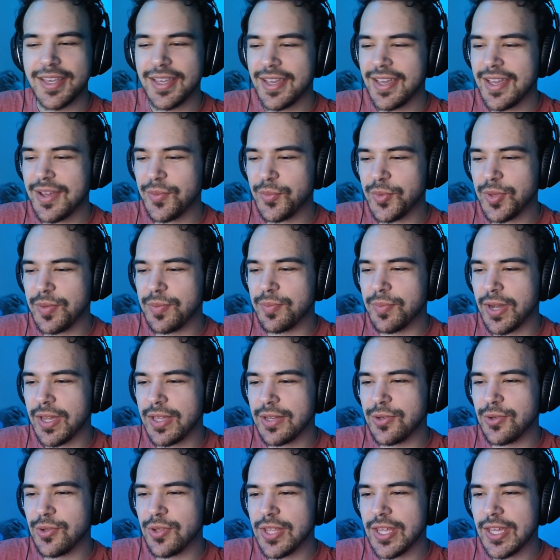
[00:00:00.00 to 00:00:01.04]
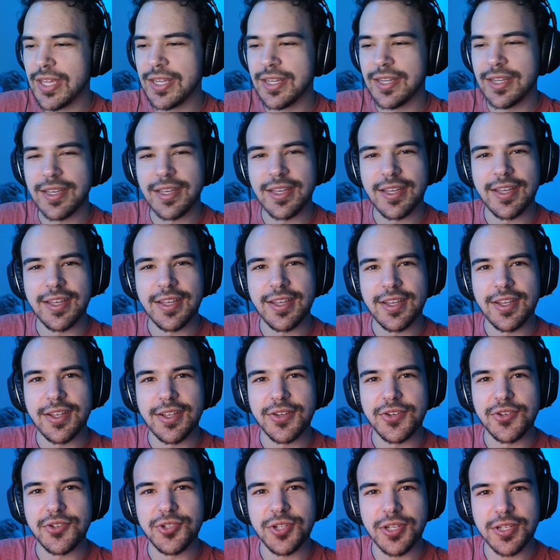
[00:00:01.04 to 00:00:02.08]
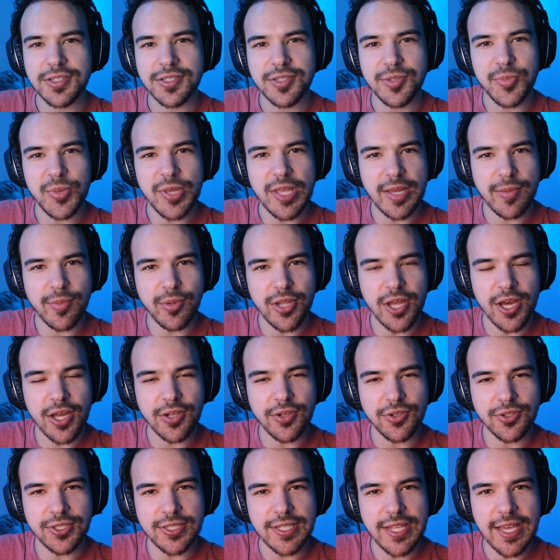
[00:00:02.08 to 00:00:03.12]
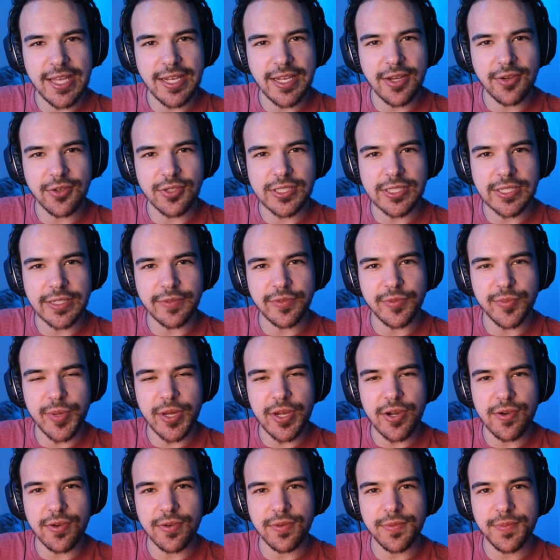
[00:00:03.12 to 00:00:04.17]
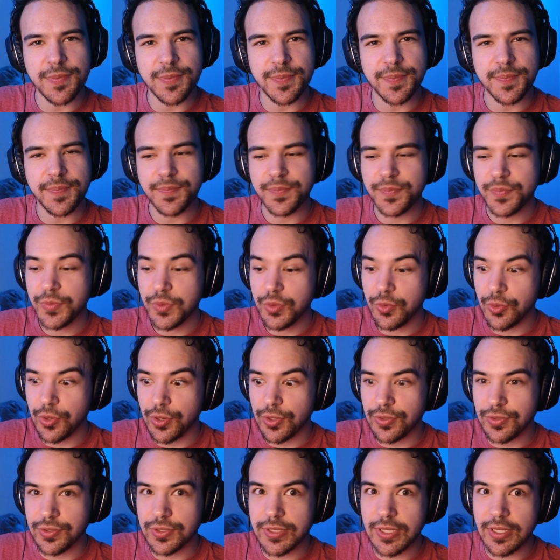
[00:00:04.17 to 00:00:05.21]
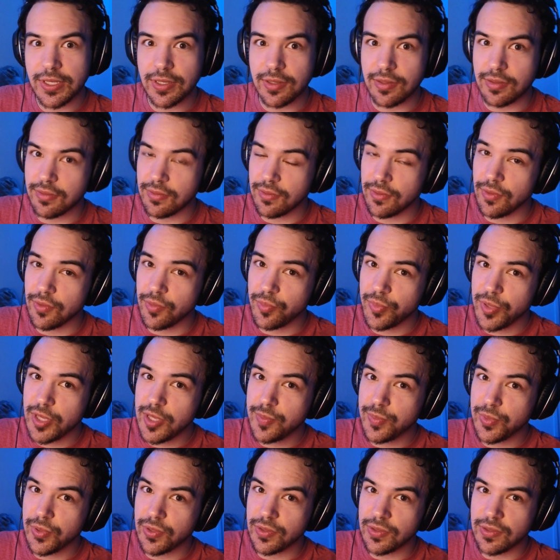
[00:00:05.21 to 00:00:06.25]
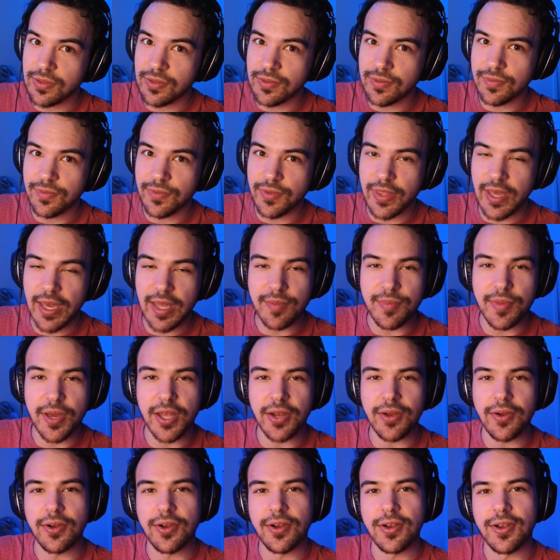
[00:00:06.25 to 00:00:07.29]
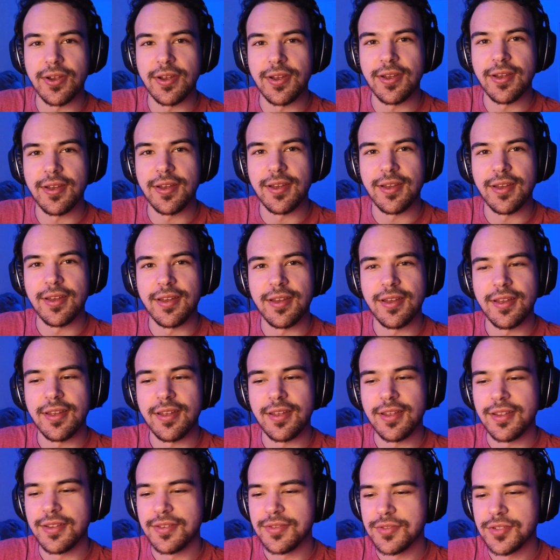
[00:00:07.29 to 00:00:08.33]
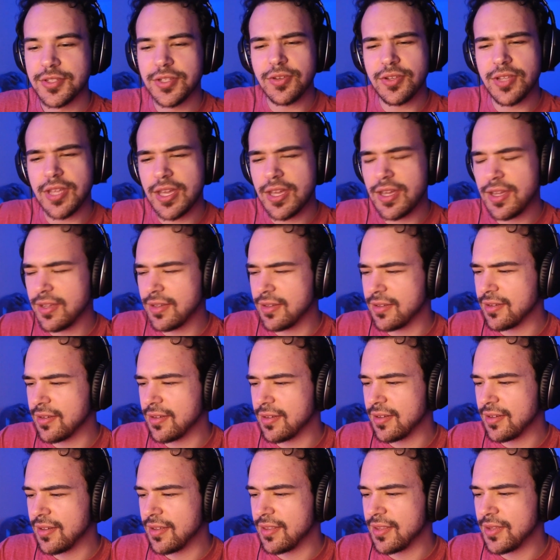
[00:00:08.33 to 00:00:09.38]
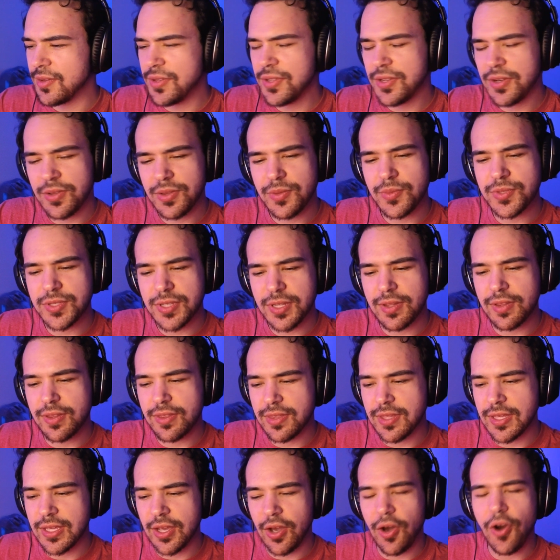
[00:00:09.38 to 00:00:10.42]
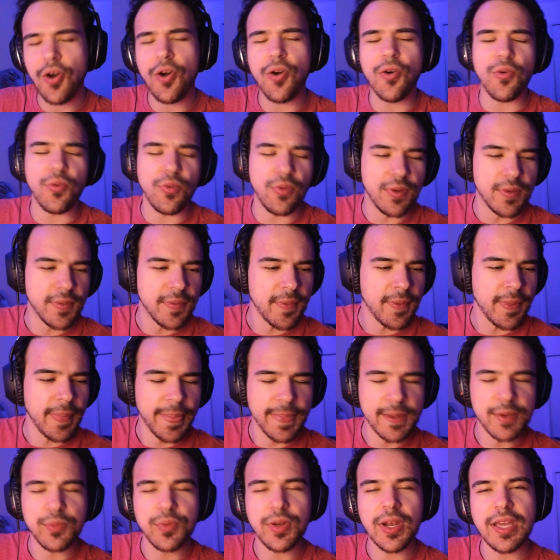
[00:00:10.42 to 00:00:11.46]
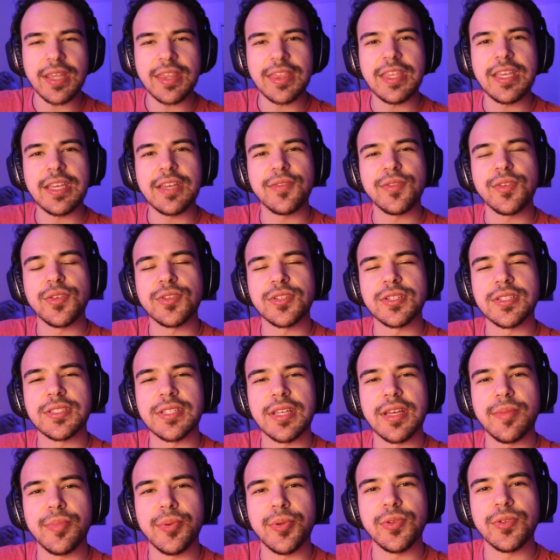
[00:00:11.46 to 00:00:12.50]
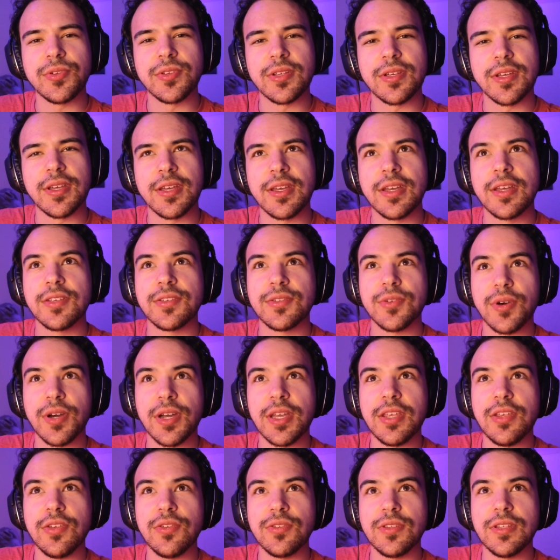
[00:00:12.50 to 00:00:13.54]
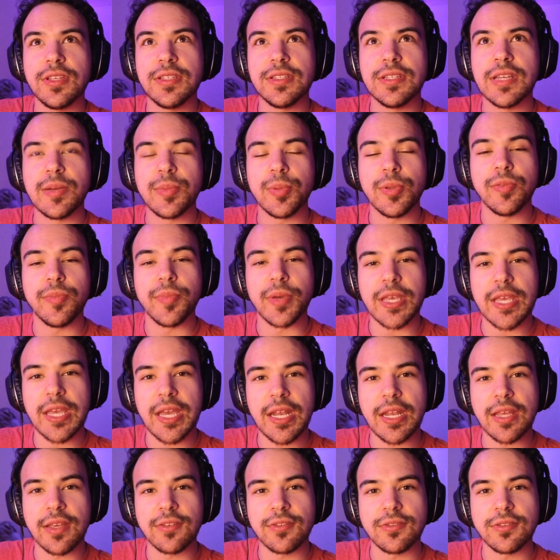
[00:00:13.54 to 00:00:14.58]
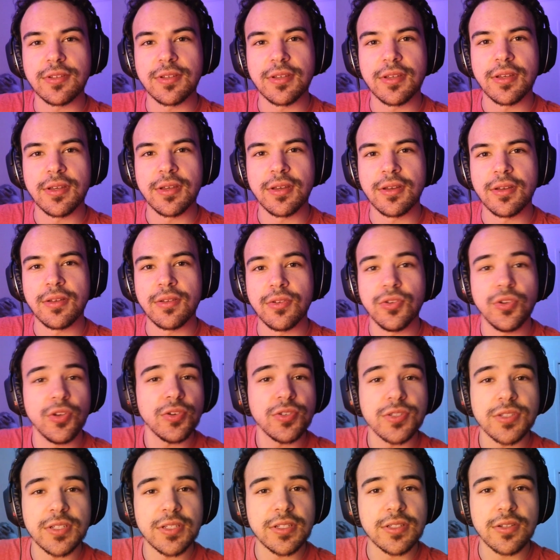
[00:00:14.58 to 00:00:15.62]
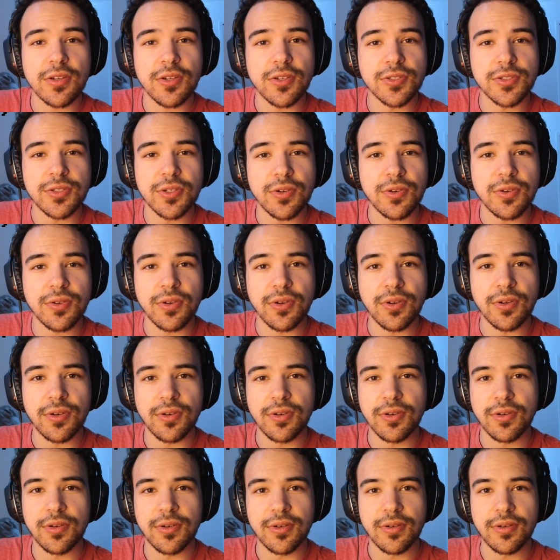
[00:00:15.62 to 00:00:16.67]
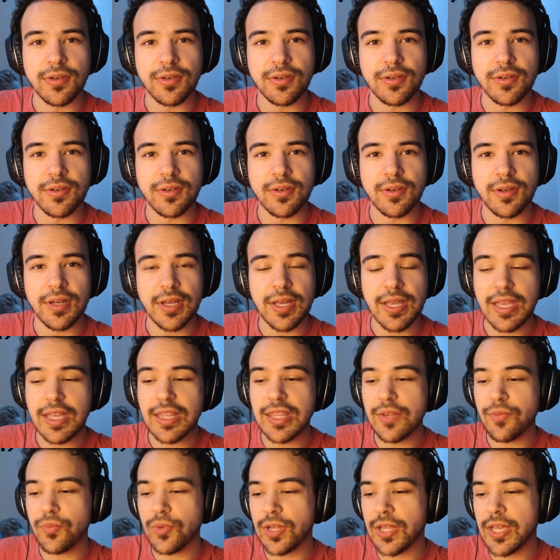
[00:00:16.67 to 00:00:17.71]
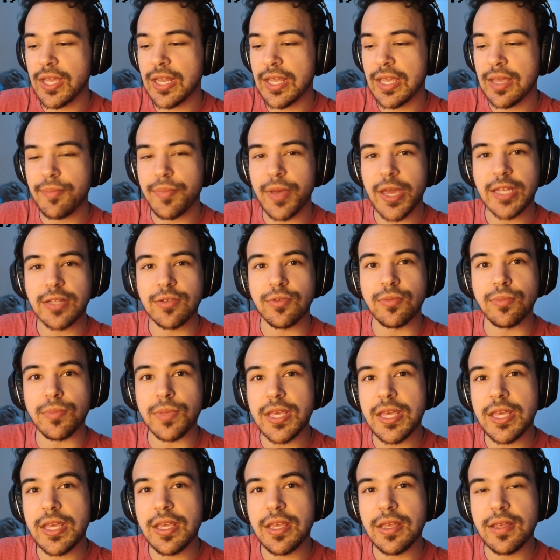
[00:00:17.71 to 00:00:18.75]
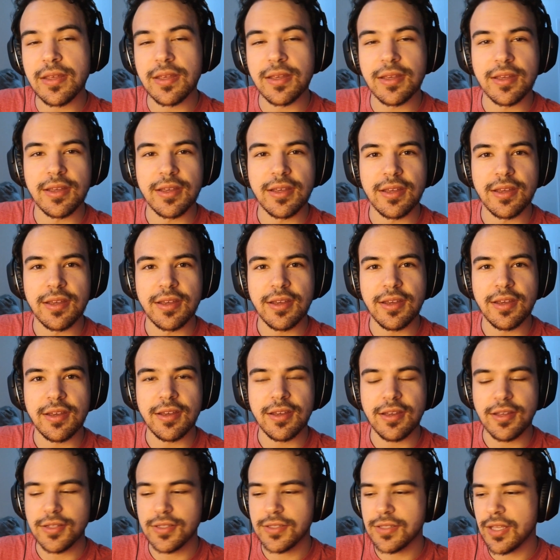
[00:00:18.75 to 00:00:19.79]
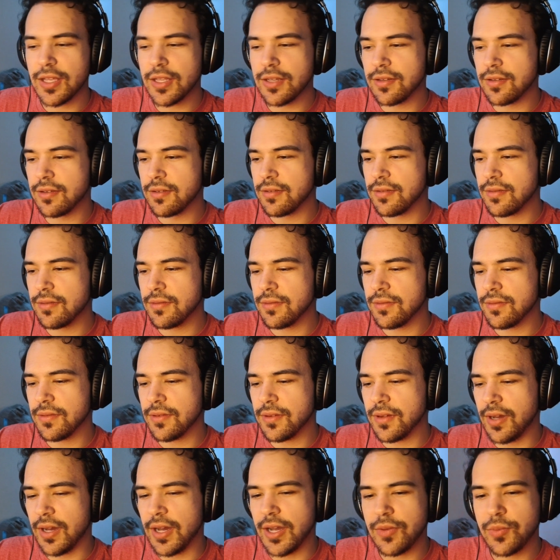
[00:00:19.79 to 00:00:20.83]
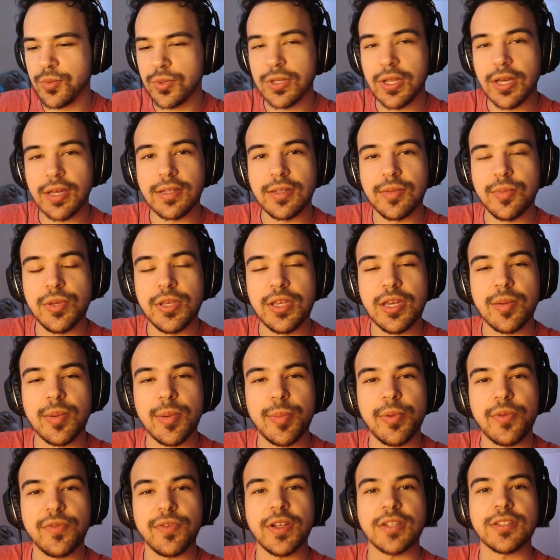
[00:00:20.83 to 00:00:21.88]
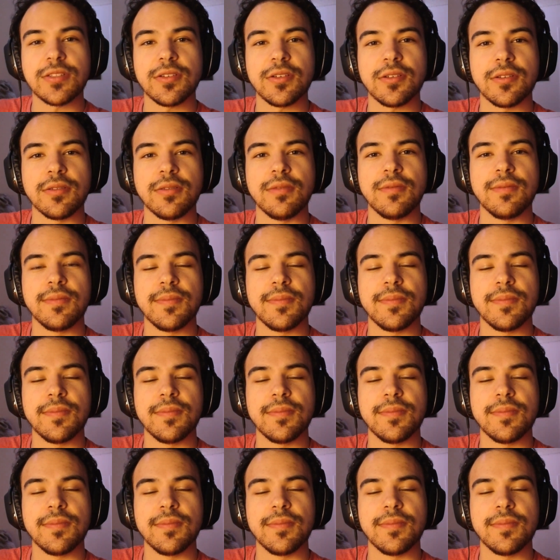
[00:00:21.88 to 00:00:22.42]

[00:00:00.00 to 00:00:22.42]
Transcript: And we might do that just to be able to understand ourselves better, or understand other people for that matter. So yeah, there was another thing. Oh, when I think of those examples, so I use the example of mechanics, nurses also. And then relating it back to me, it's that I would like to become a professor